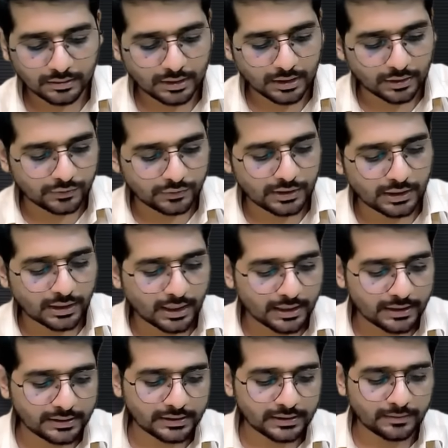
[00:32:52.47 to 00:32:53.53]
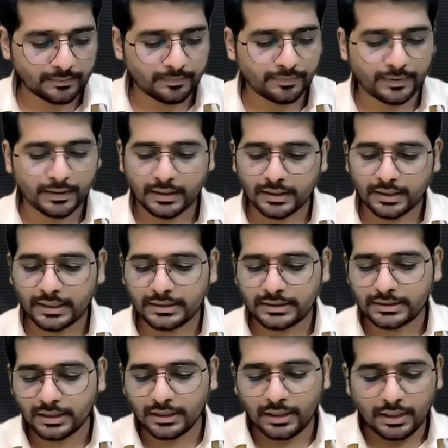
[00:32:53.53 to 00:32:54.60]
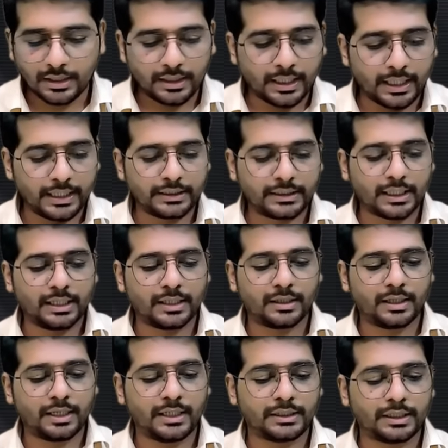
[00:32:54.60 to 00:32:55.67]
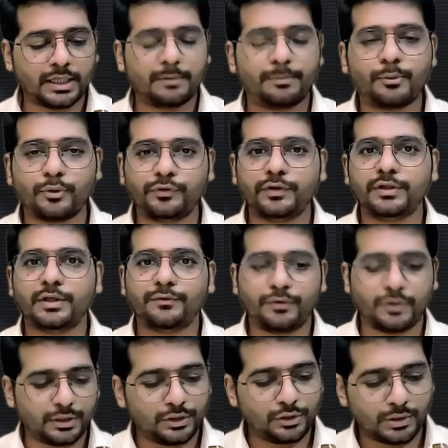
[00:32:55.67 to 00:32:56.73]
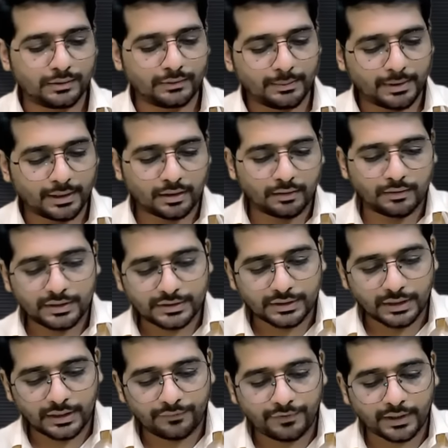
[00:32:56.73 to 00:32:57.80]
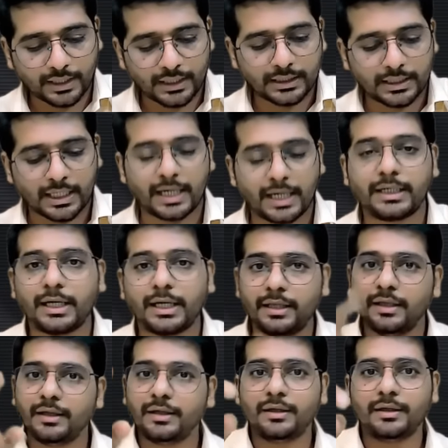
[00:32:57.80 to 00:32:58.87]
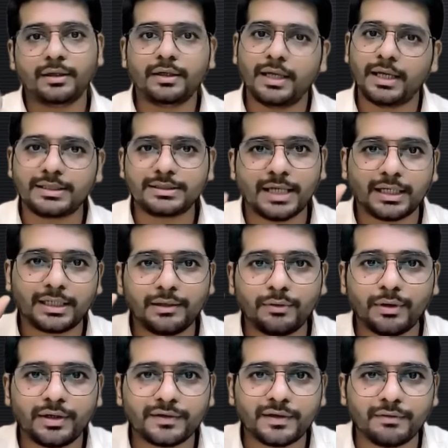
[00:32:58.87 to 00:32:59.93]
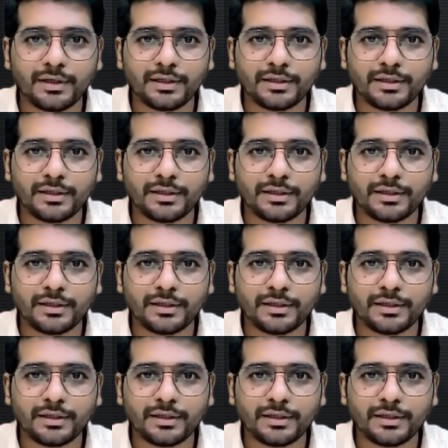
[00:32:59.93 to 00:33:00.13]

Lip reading: Can you see it, guys? Yes. Entire procedure for renewal will be covered. Certificate granted. Exactly what is given